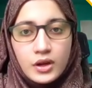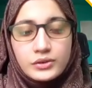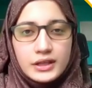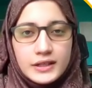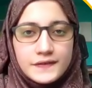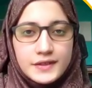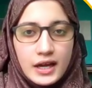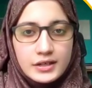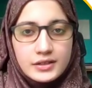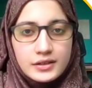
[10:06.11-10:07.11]
On the left
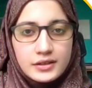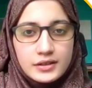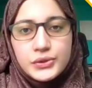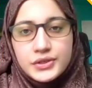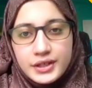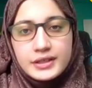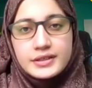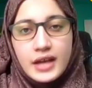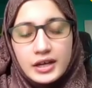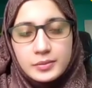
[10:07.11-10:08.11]
side, you see
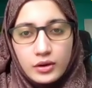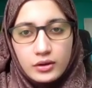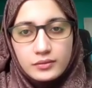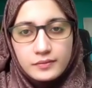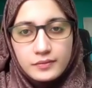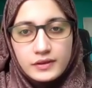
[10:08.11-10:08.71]
the sidebar.